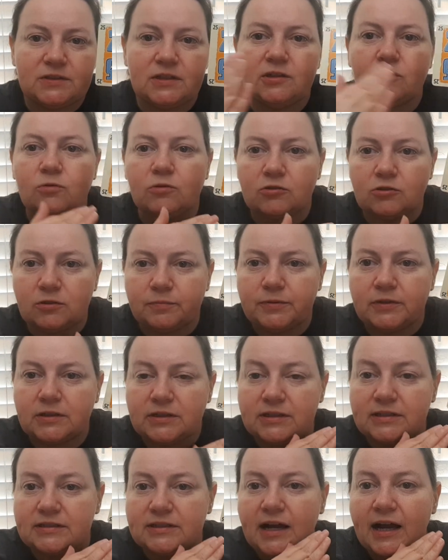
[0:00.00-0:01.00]
in order to put
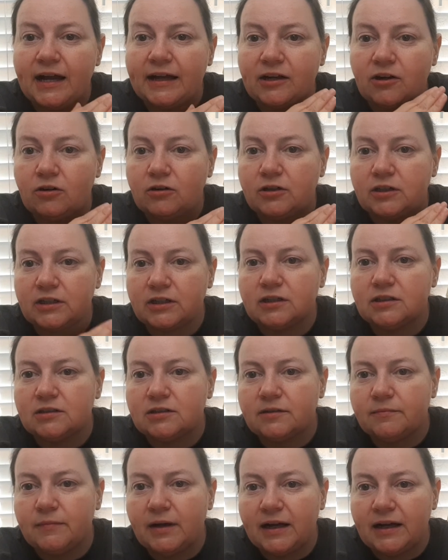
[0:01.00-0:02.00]
this high card
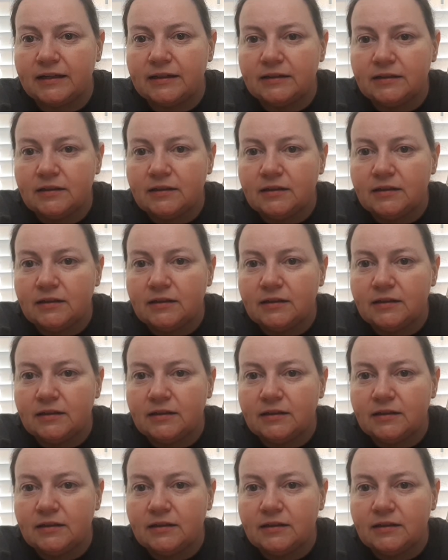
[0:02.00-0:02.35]
into my,